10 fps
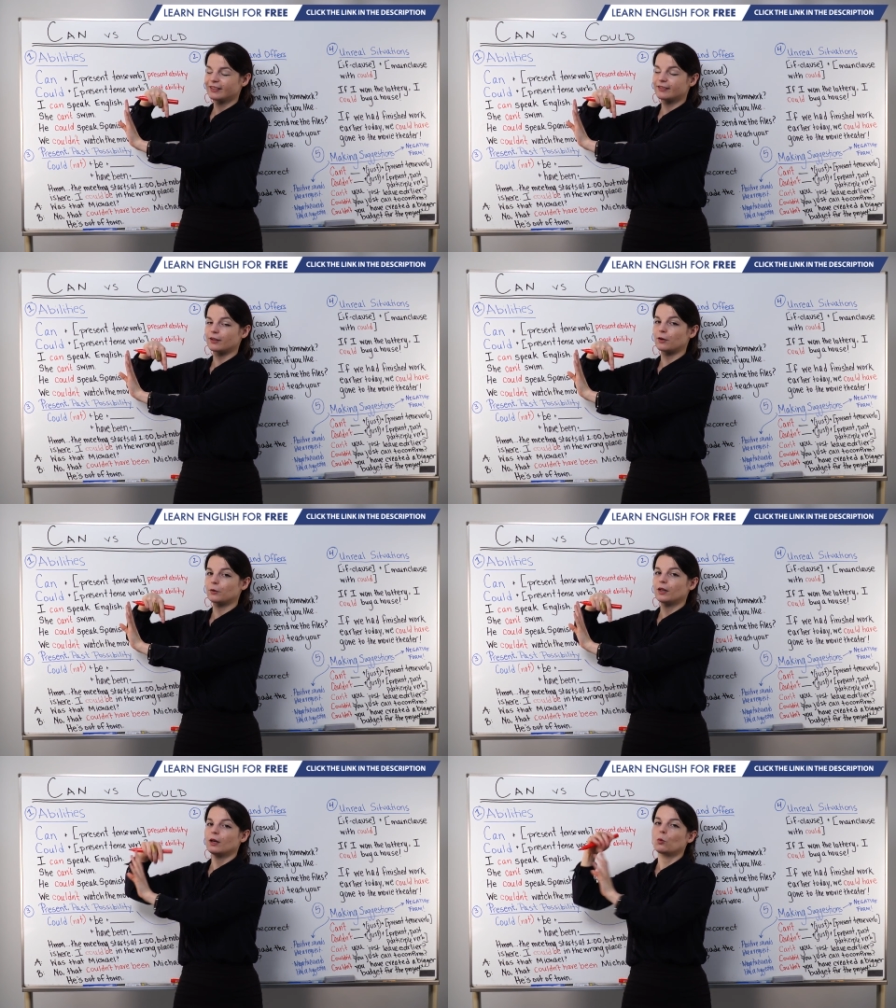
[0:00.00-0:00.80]

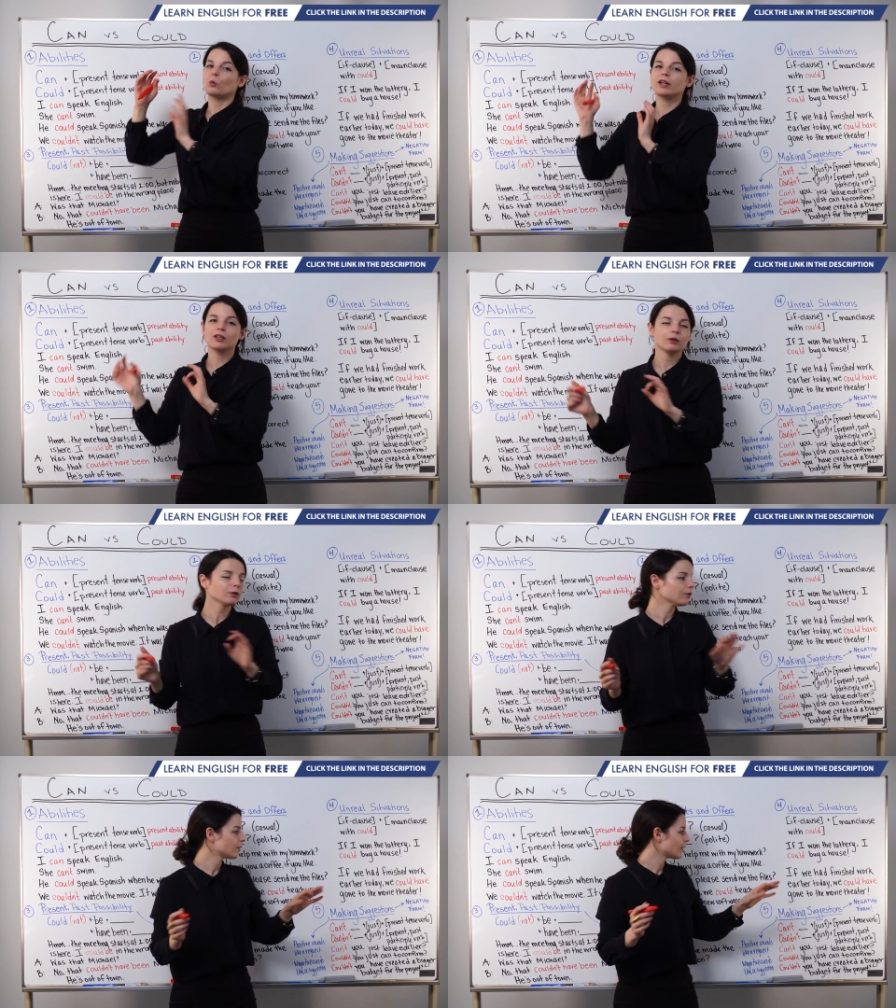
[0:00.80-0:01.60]
So we
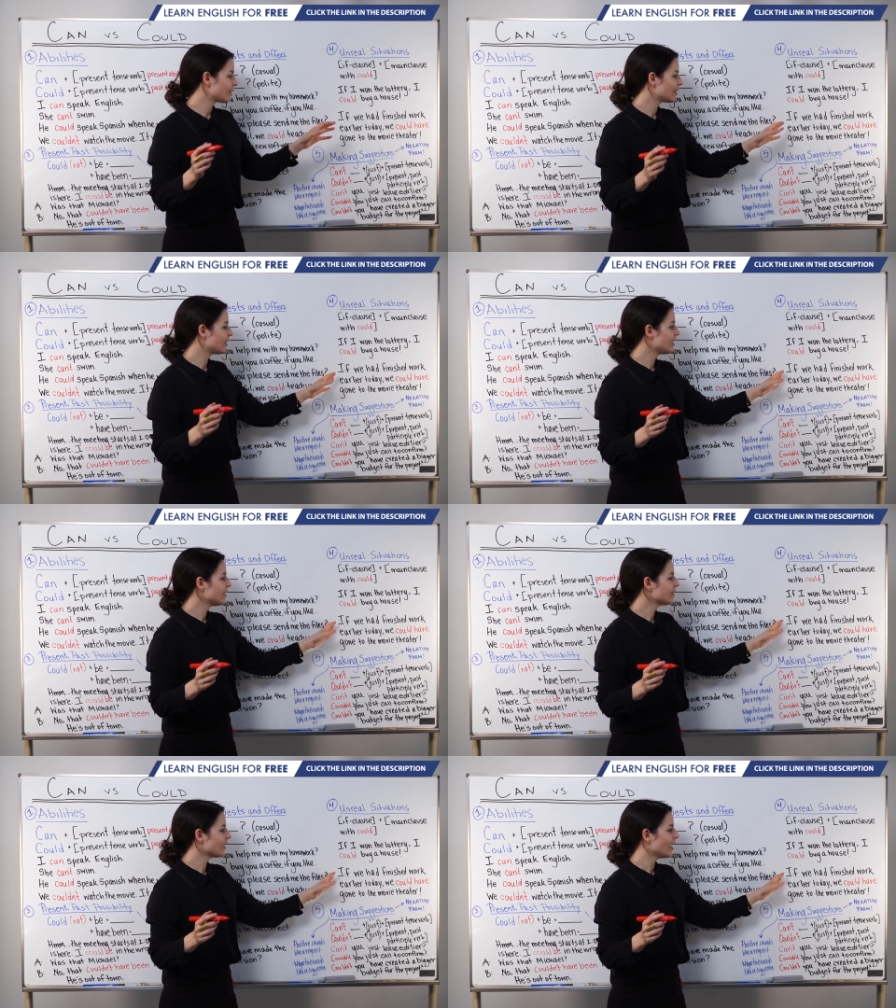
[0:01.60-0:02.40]
use
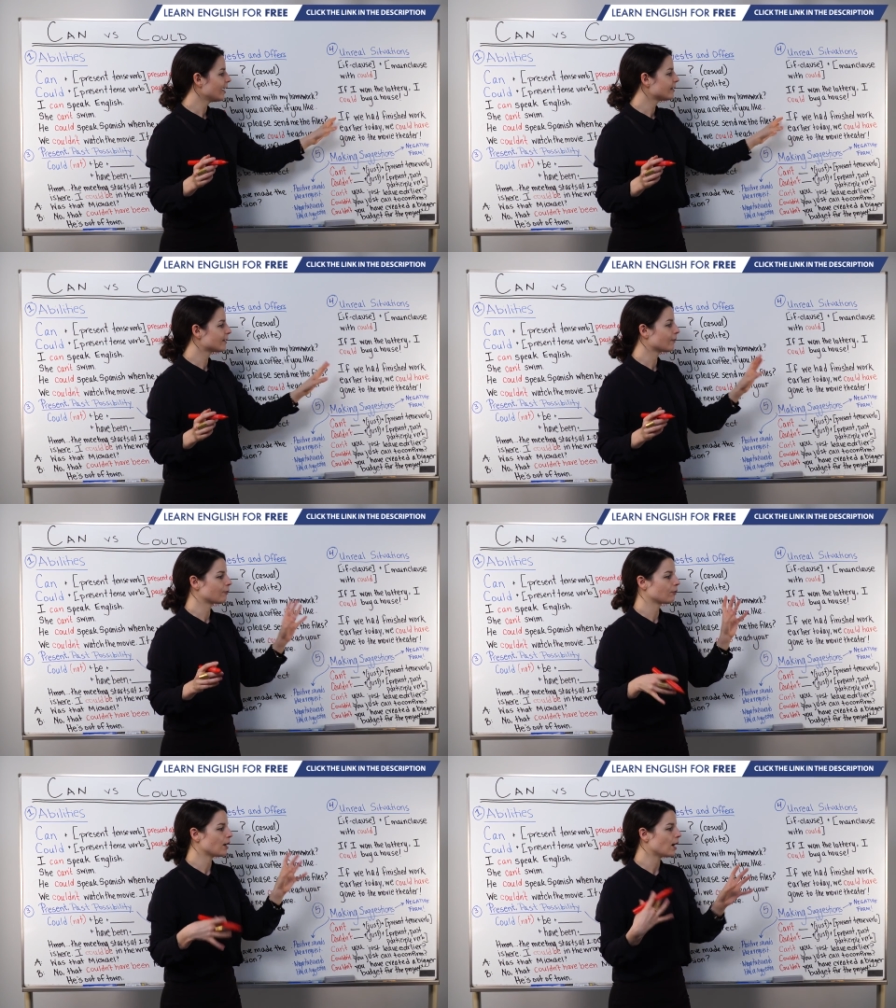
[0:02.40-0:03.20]
these kinds
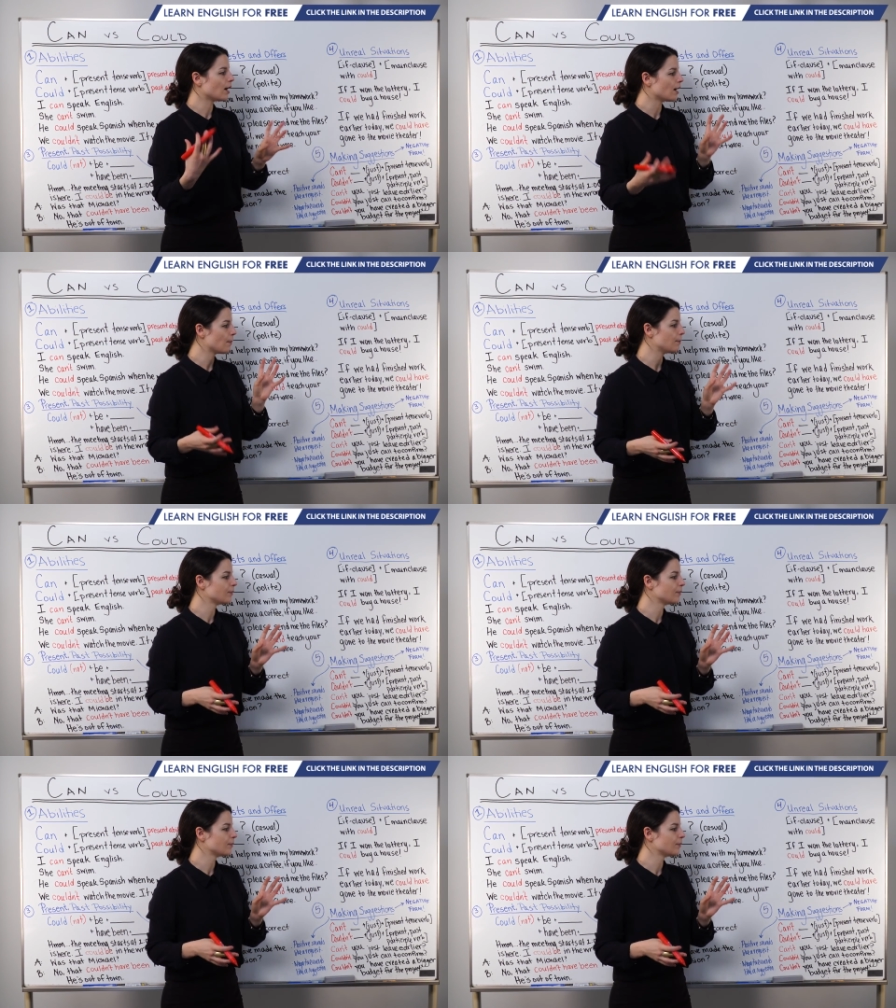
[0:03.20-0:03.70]
of uh,